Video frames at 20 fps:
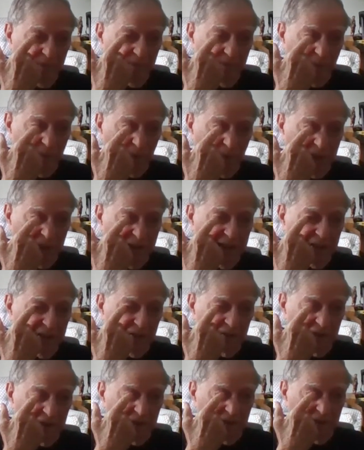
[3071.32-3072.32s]
pulled
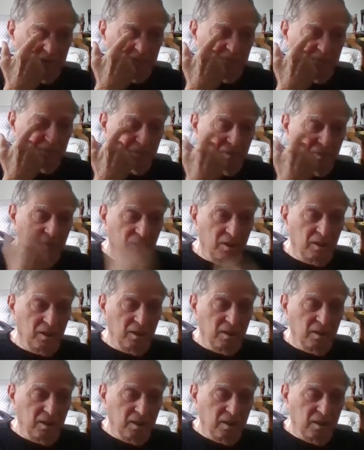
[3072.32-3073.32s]
out.
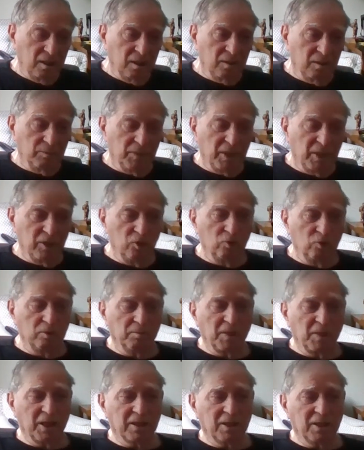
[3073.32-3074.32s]
My unit,
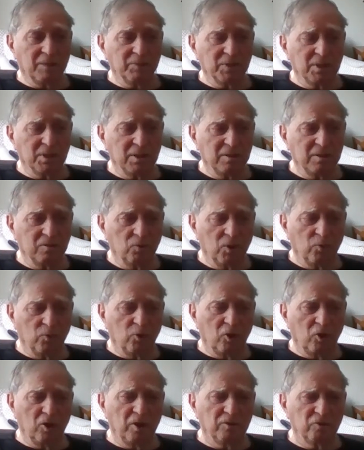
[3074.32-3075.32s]
my company, we
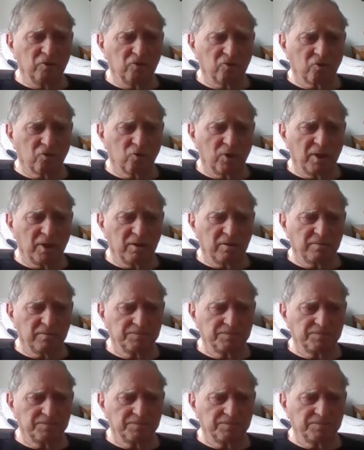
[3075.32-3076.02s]
were all under strength.